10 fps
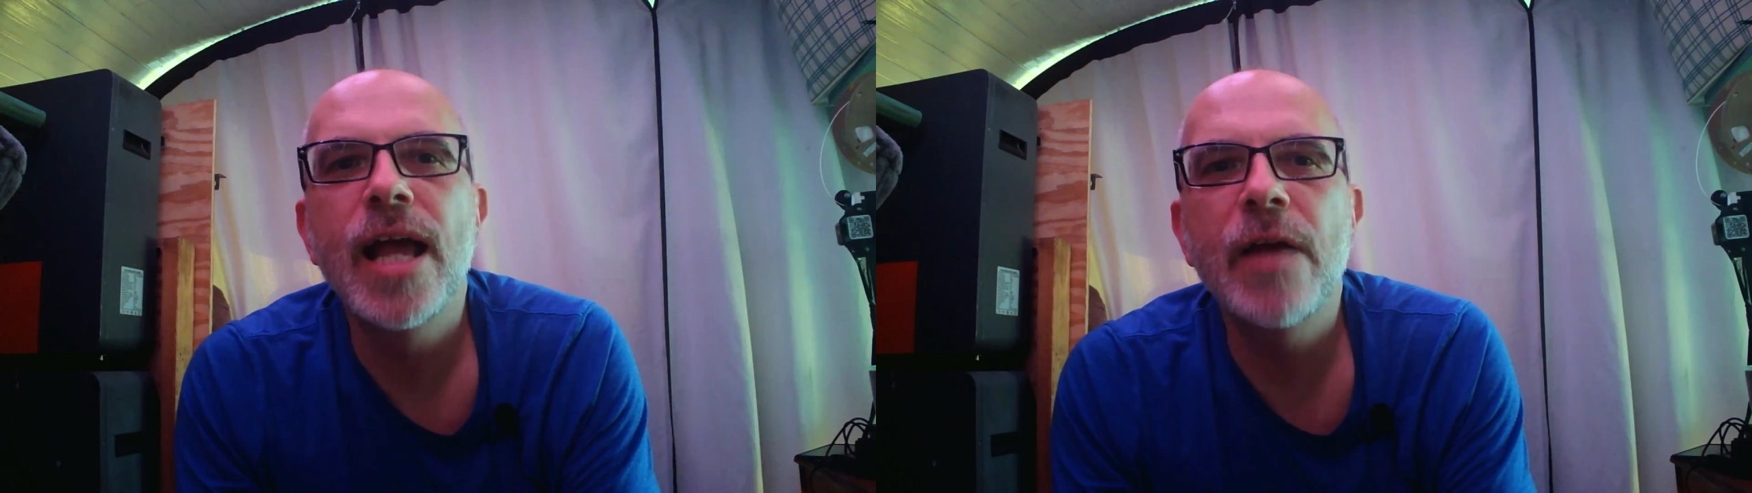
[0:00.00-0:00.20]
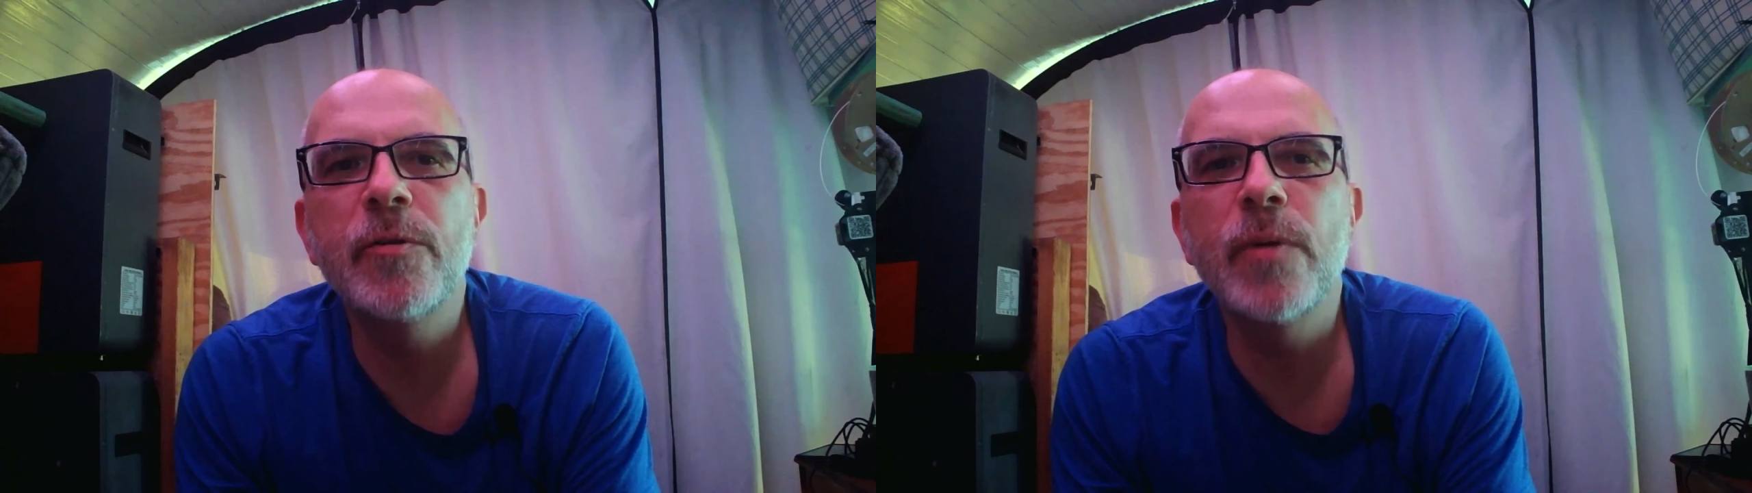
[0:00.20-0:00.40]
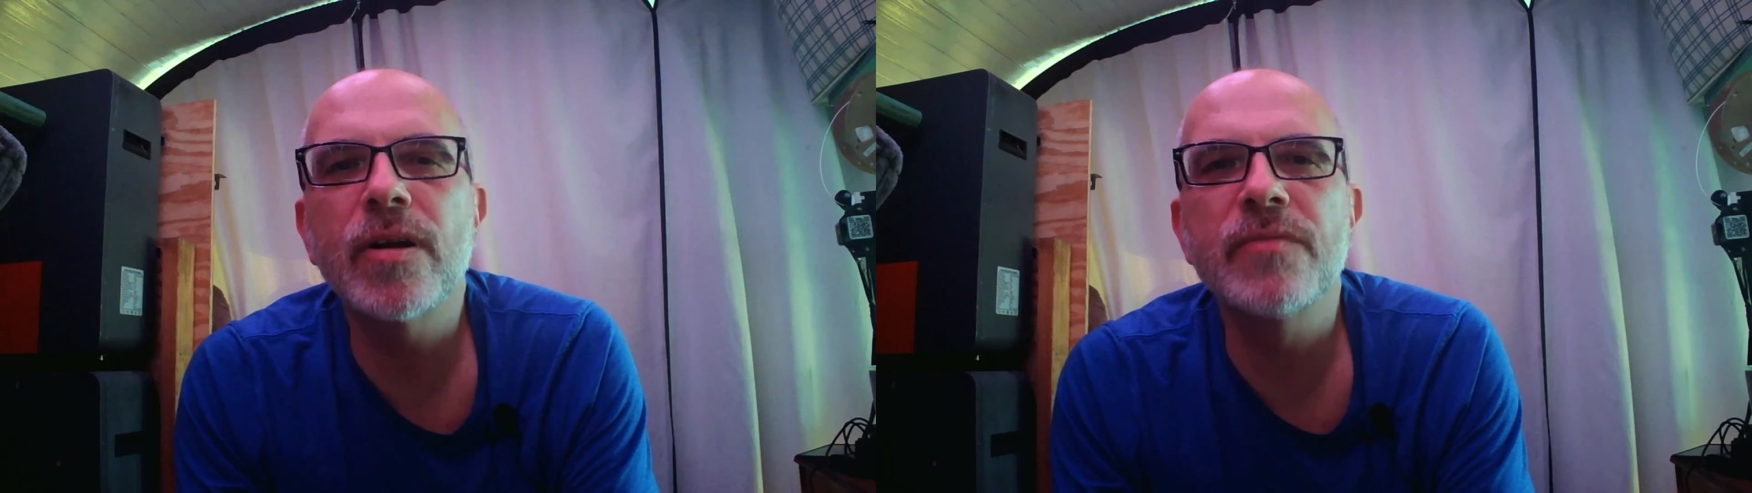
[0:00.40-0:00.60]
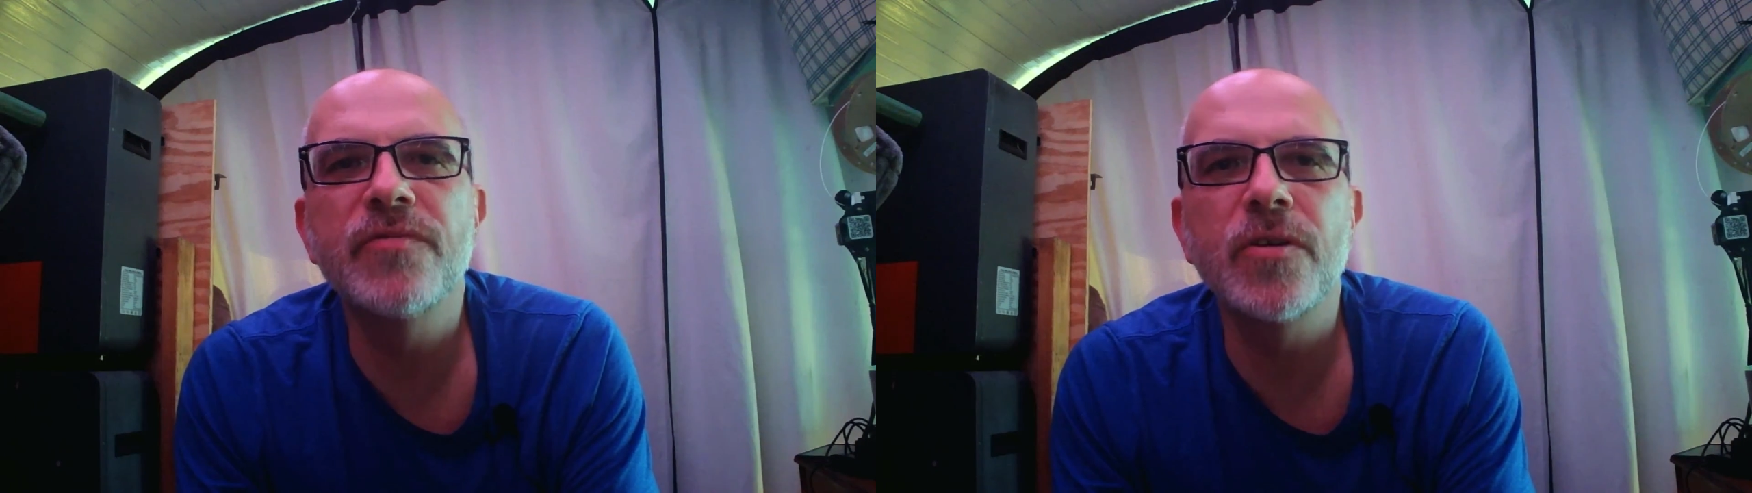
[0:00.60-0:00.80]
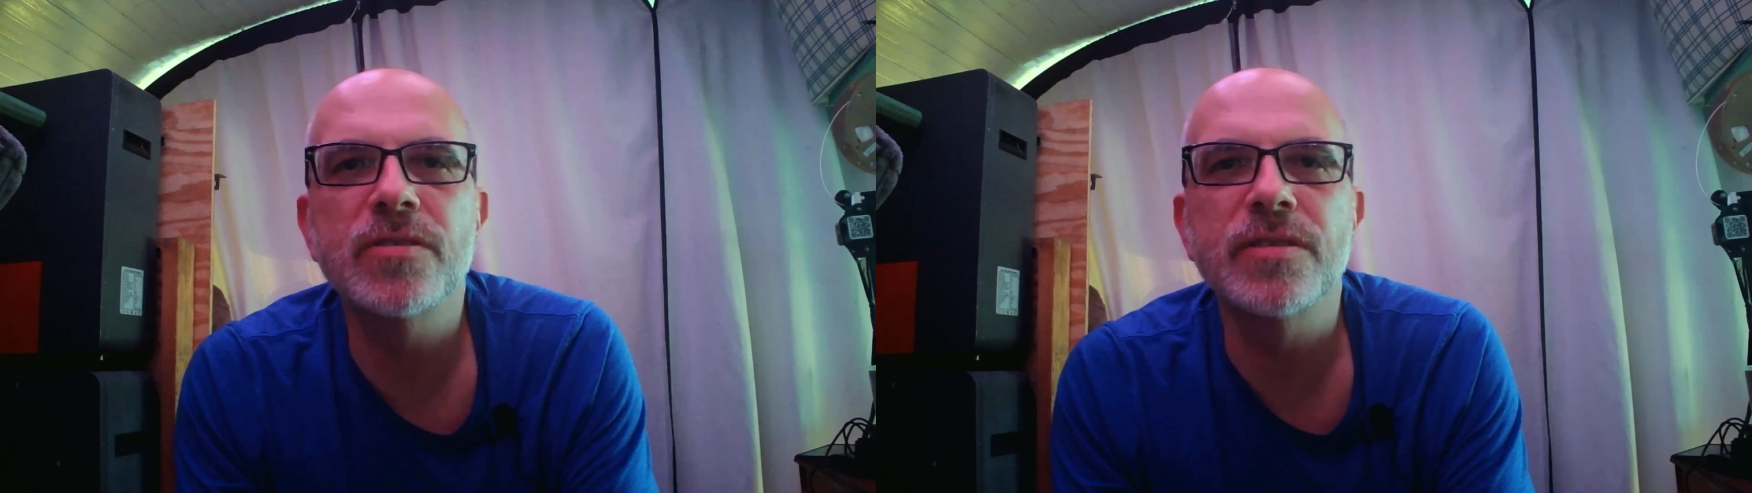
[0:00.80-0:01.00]
and we welcome
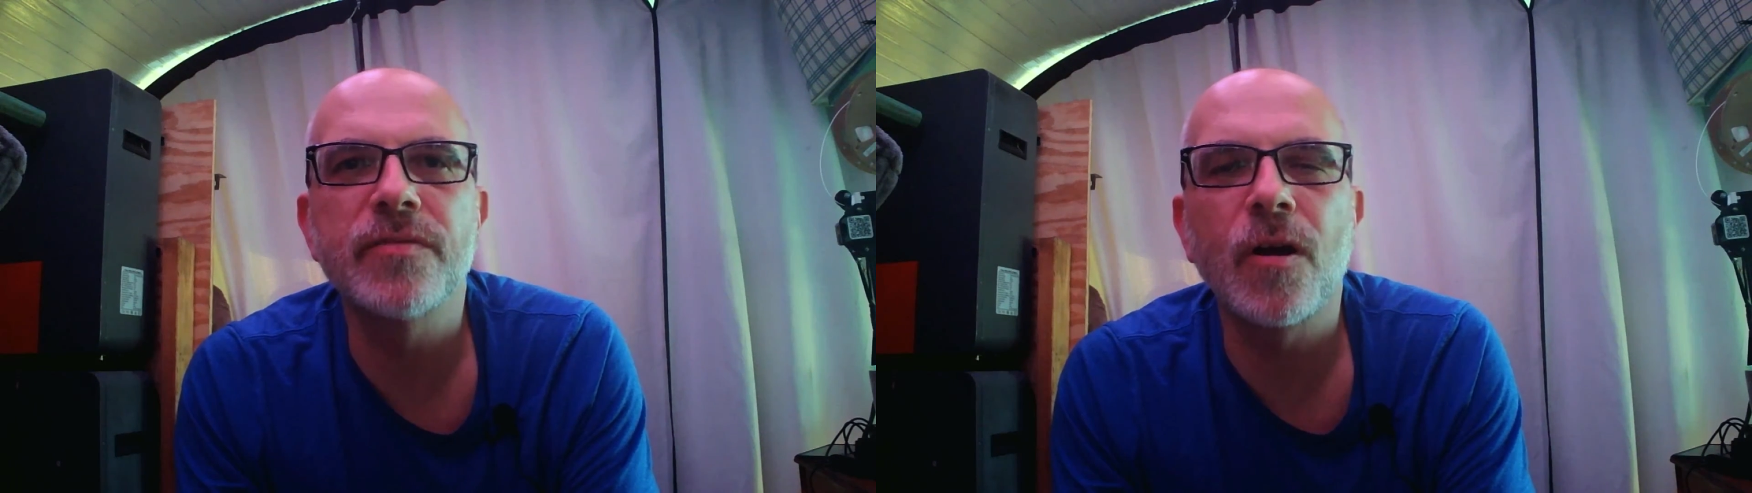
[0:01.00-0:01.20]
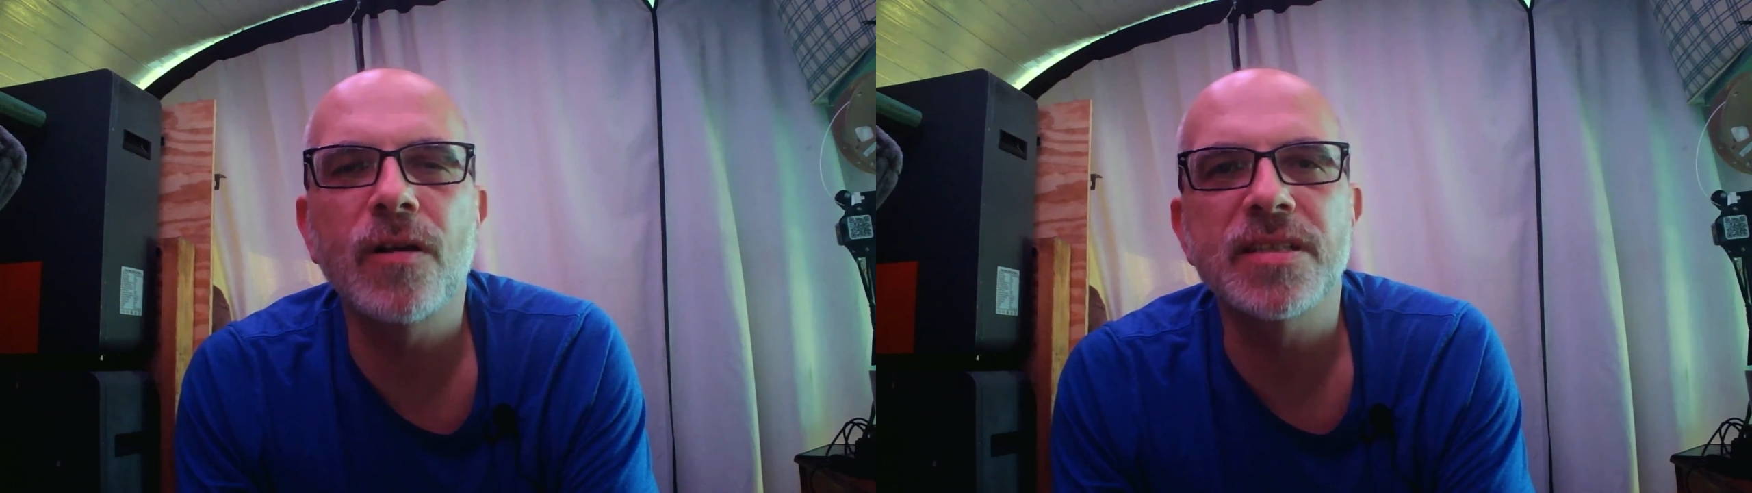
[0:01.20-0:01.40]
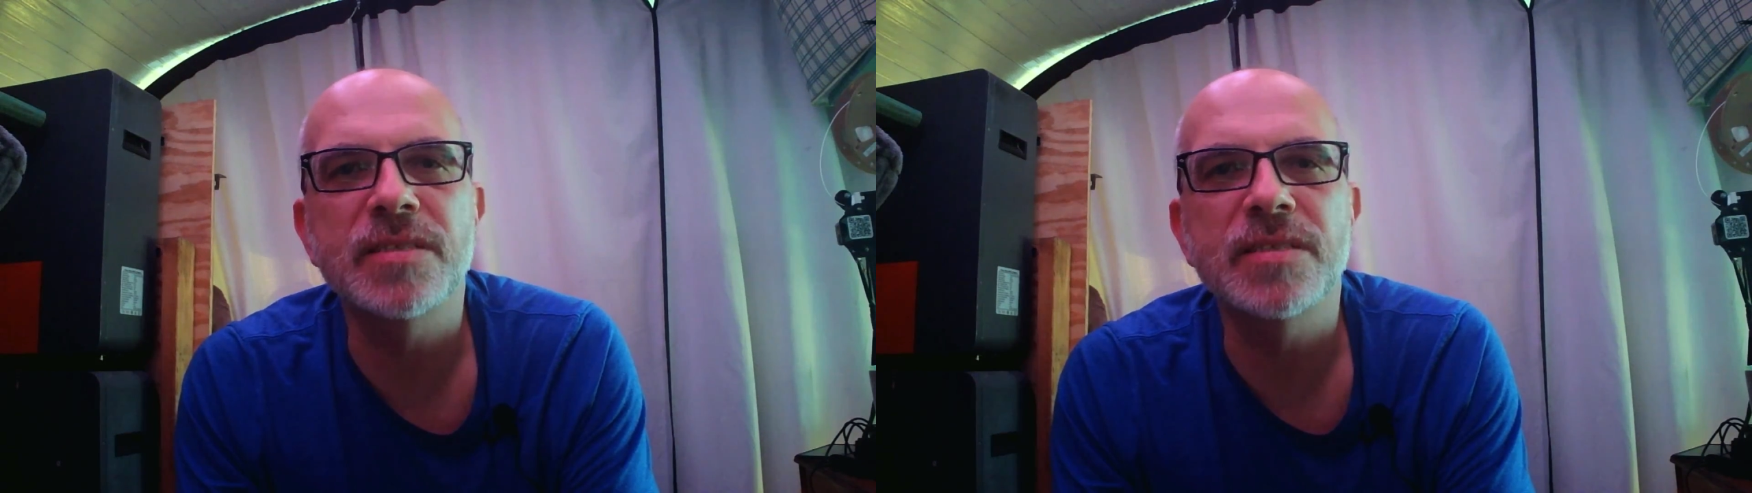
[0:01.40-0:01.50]
folks of all